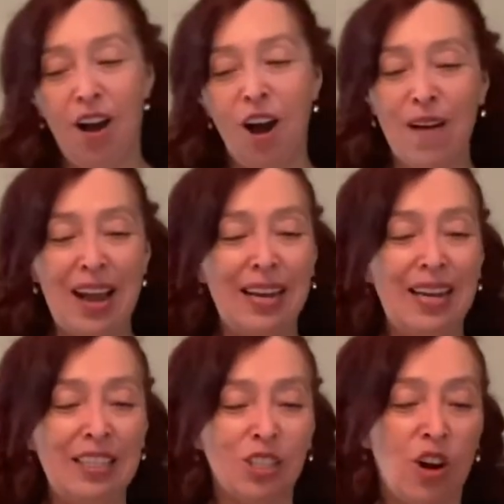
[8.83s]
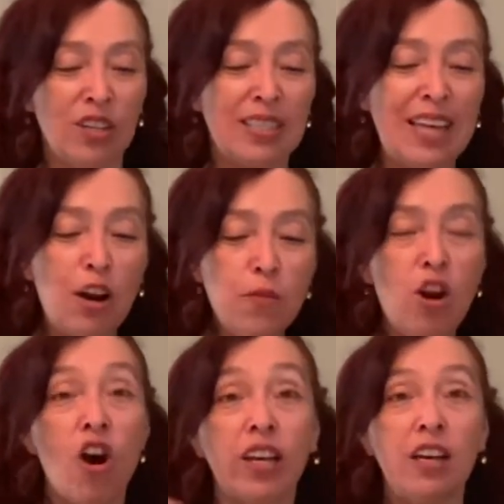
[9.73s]
All right, let's start.
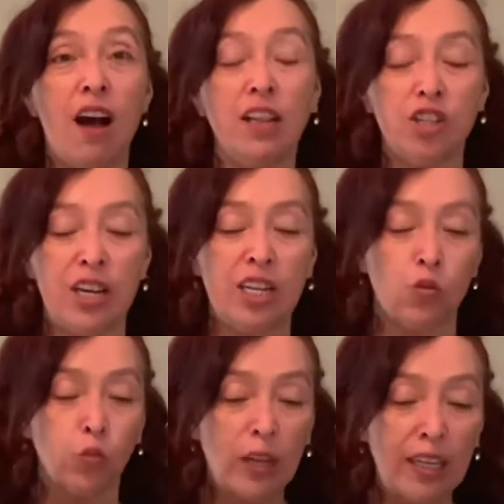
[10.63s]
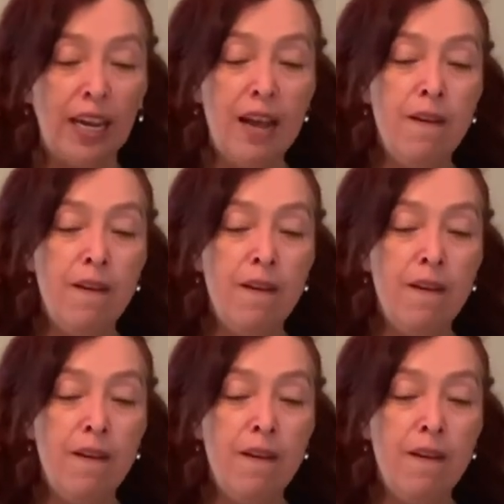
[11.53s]
Settlement archaeology is really